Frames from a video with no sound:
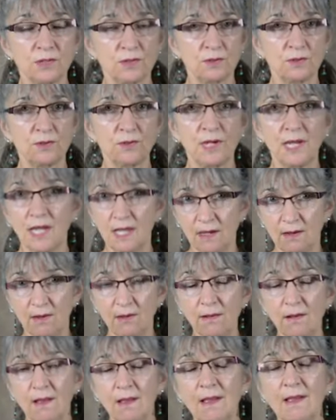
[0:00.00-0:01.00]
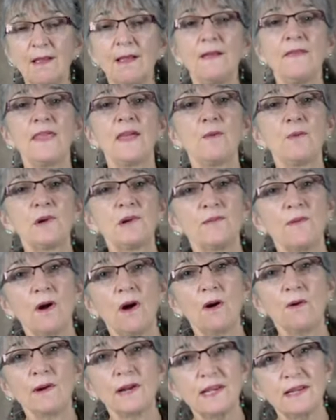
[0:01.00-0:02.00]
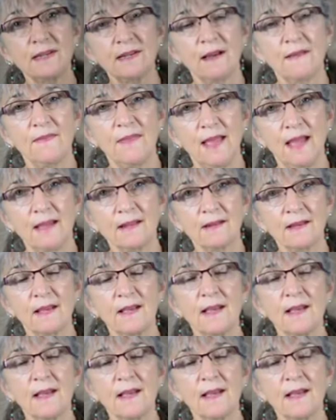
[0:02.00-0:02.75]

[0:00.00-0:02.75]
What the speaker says: to heal, they would have already done that.